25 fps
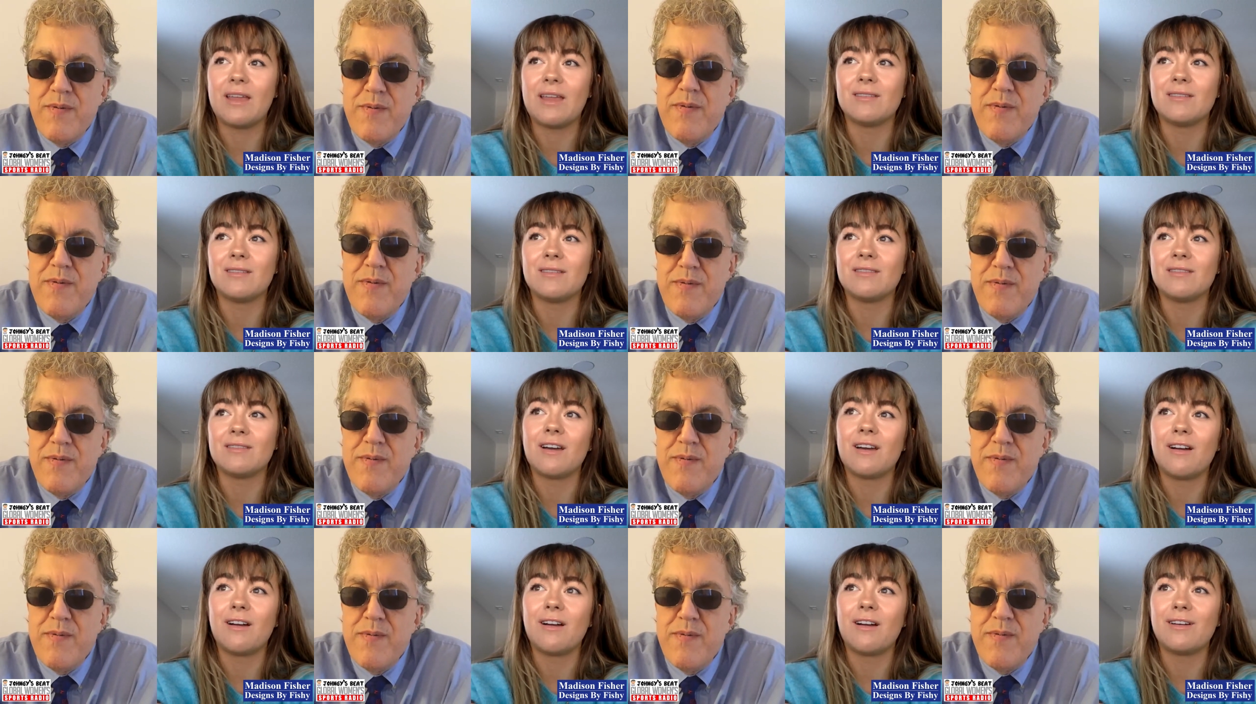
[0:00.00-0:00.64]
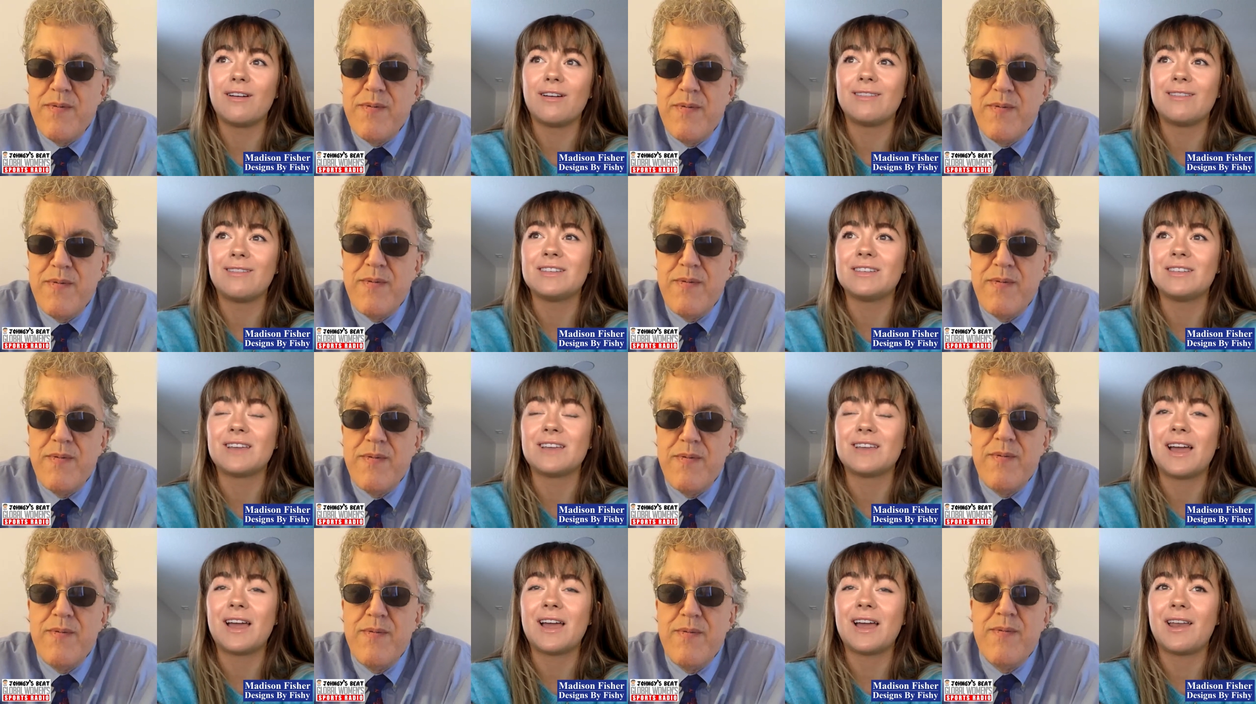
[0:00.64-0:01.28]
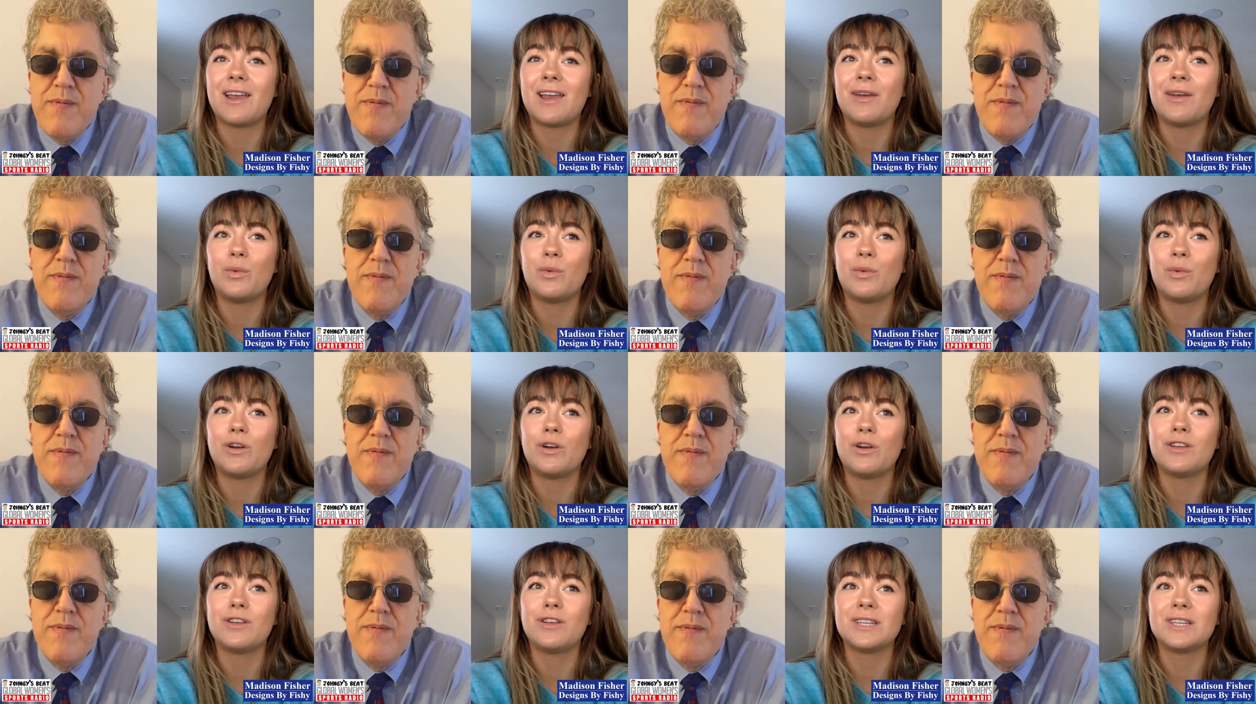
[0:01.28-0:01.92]
Speaker 1: in the art and design
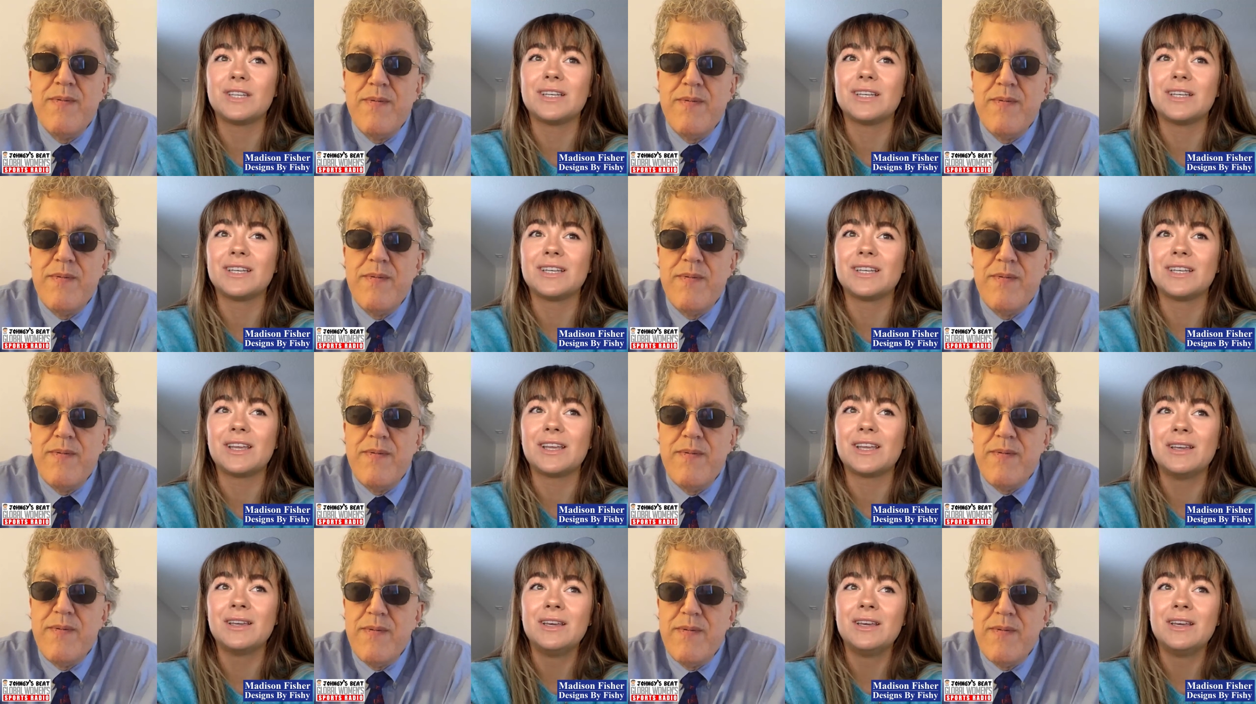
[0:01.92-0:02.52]
world, and